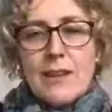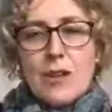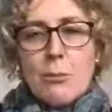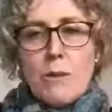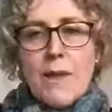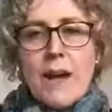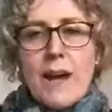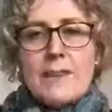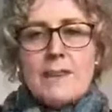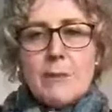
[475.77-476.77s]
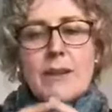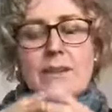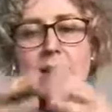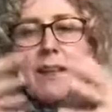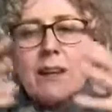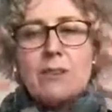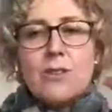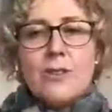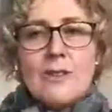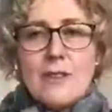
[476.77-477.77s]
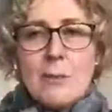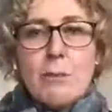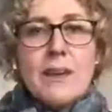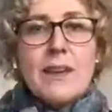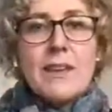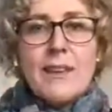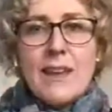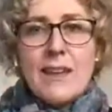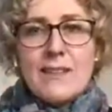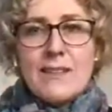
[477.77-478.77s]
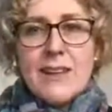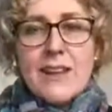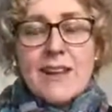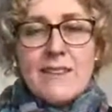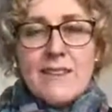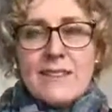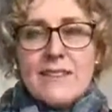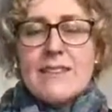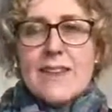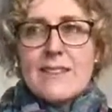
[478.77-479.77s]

But the heart space allows you to see bigger than that. And this isn't that